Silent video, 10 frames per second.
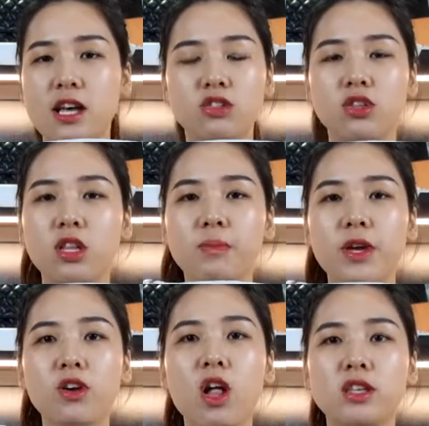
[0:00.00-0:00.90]
Actually, the
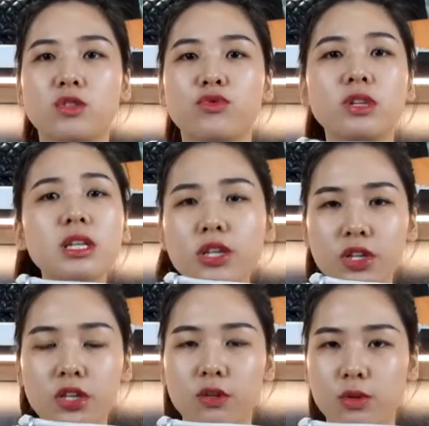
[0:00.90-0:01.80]
pink color is really
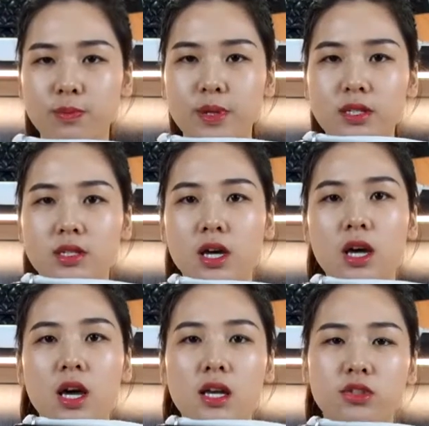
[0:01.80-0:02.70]
cute, but
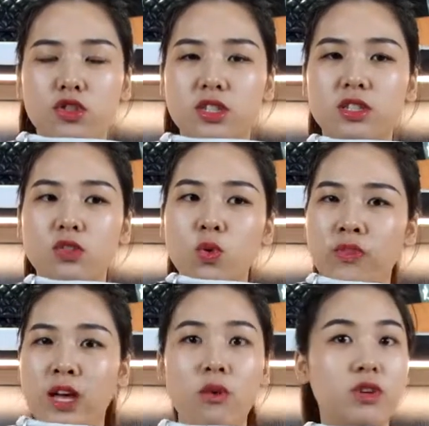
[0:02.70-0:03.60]
it's just
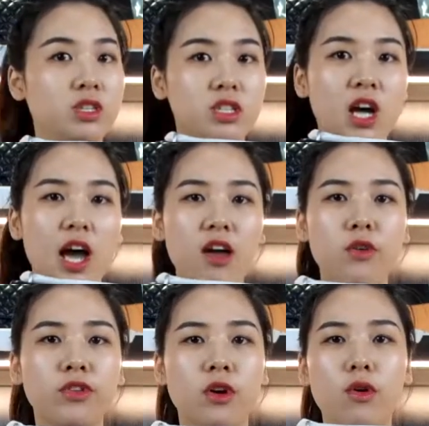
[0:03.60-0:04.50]
not that
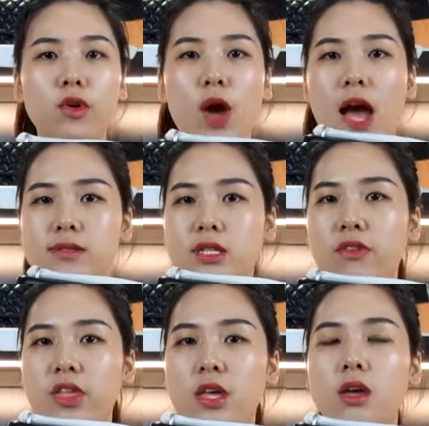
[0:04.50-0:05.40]
versatile. You know, you have
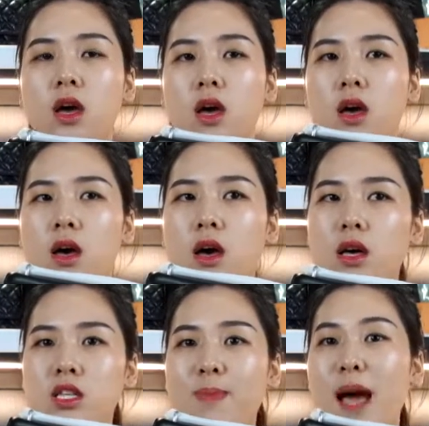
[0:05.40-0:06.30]
something
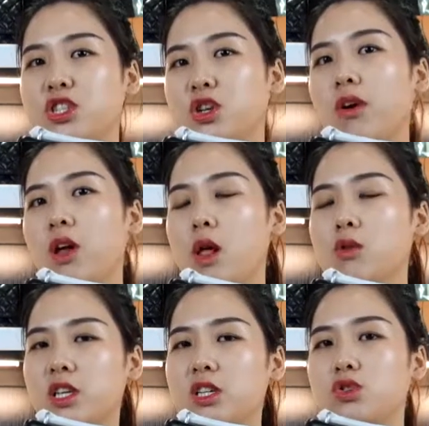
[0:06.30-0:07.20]
special
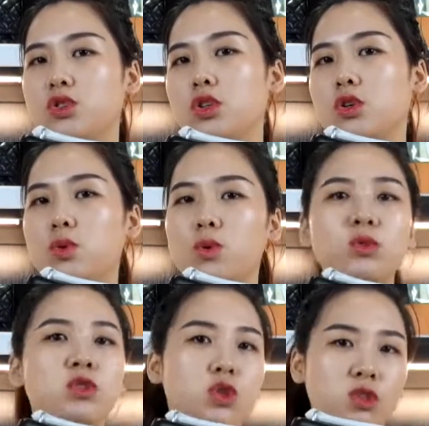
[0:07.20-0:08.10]
clothes to
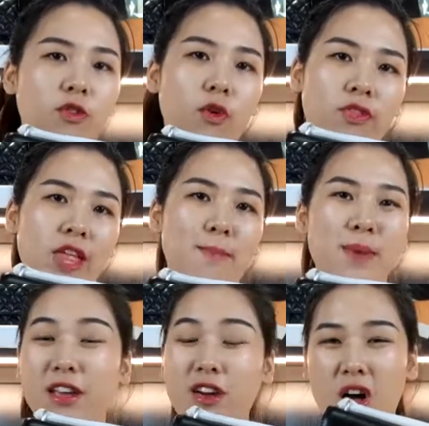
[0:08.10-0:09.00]
suit for that
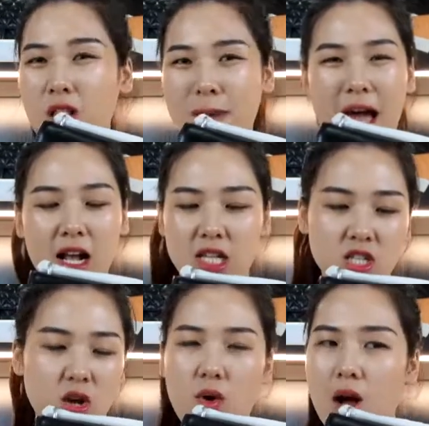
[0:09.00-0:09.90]
pink color bag,
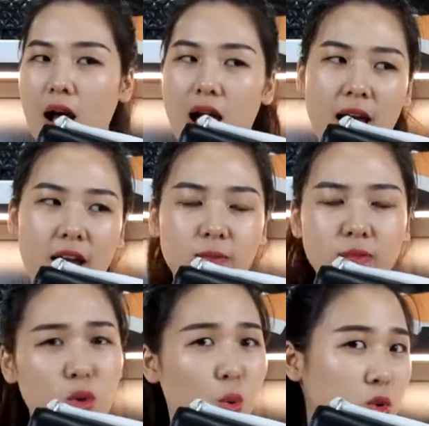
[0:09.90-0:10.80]
so
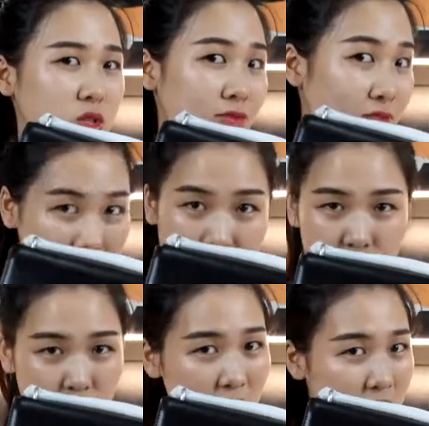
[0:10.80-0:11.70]
I'm not that
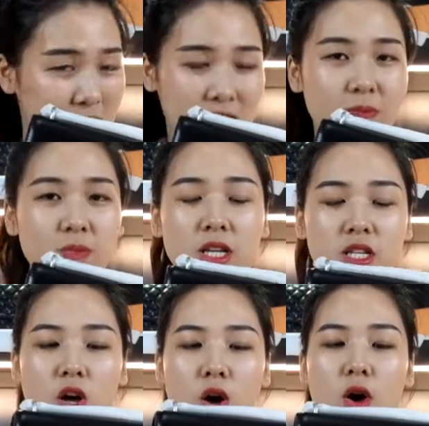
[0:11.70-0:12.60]
suggest.
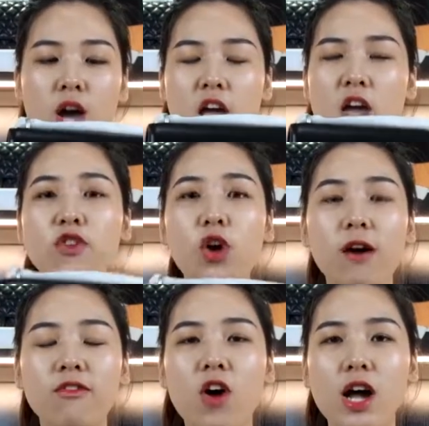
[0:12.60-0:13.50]
So if you
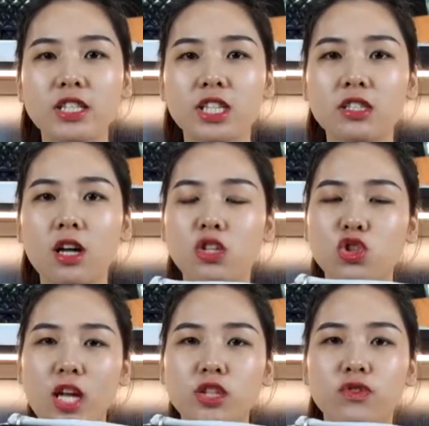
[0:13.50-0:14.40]
are trying
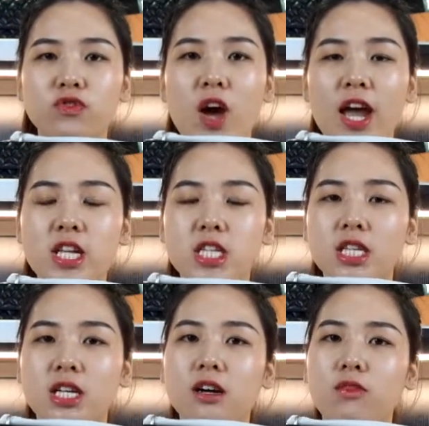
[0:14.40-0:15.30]
to find
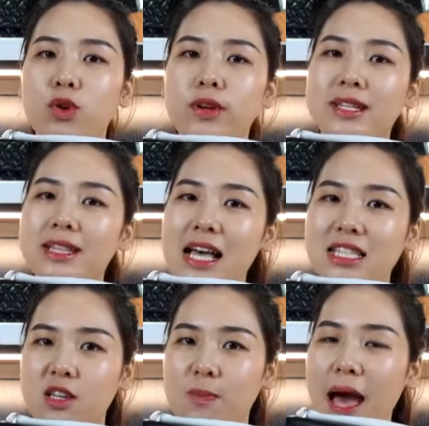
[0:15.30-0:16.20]
a very
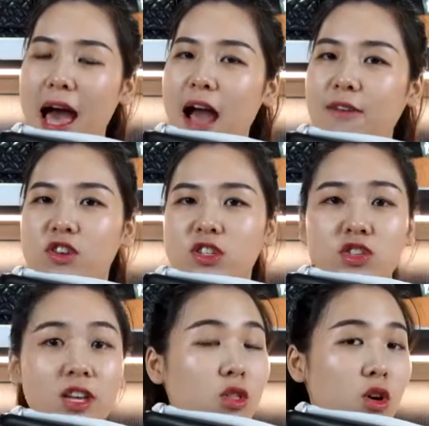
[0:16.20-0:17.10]
classy bag from
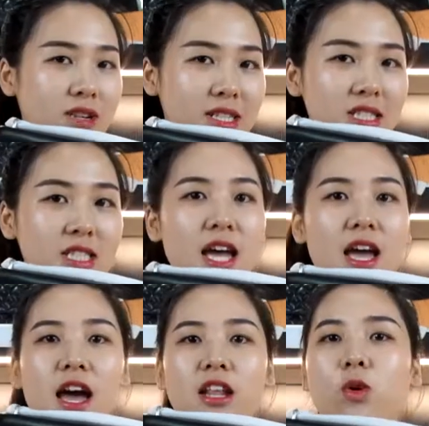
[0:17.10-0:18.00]
Saint Laurent,
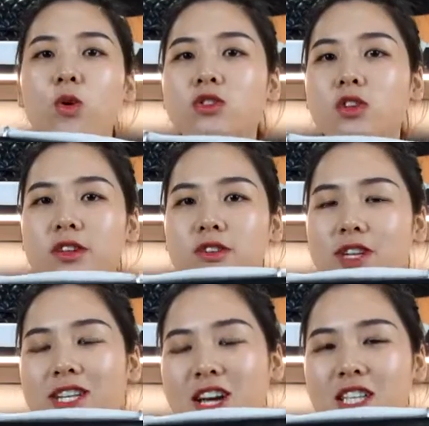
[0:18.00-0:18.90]
and also a
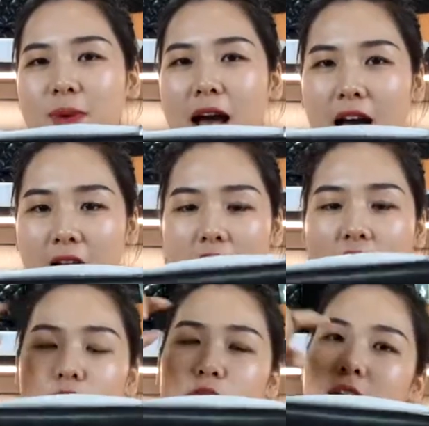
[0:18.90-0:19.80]
really nice bag, I
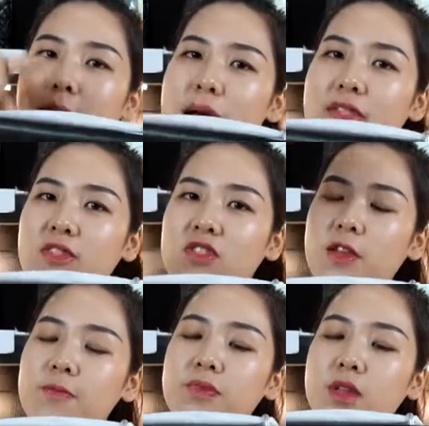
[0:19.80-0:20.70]
highly recommend that
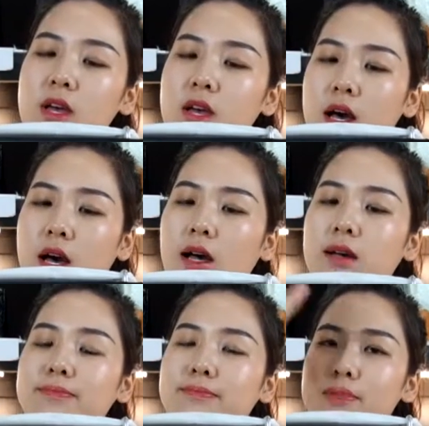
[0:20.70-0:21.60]
the
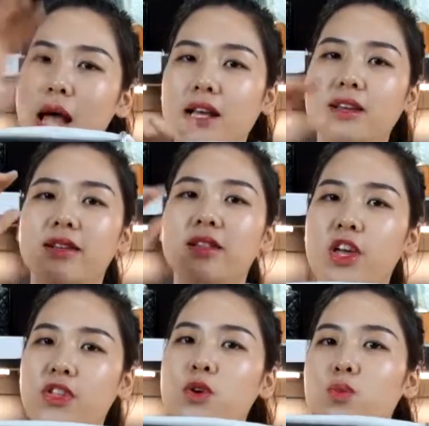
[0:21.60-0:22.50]
black
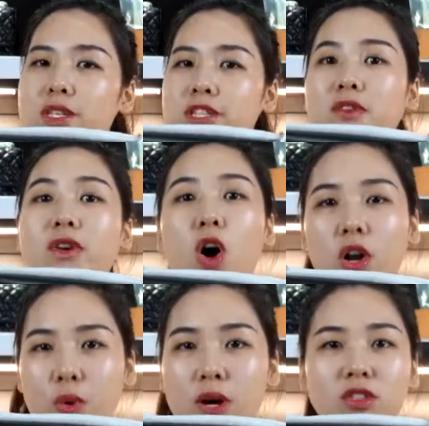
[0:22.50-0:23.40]
leather with silver
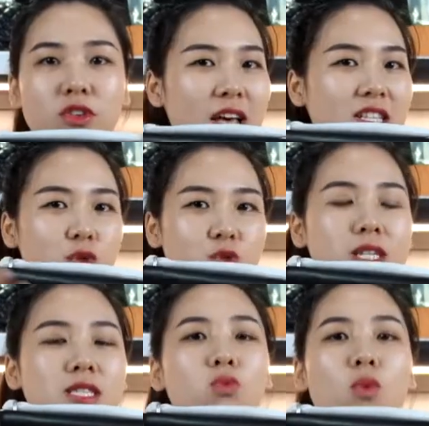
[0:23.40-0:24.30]
hardware. So that's the
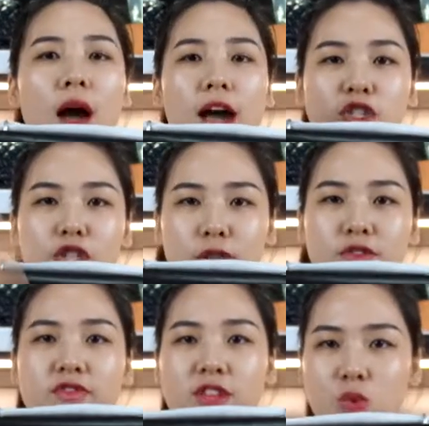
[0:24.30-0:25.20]
reason why I
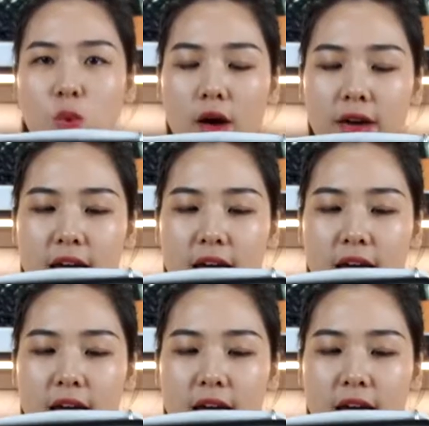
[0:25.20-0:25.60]
chose this one.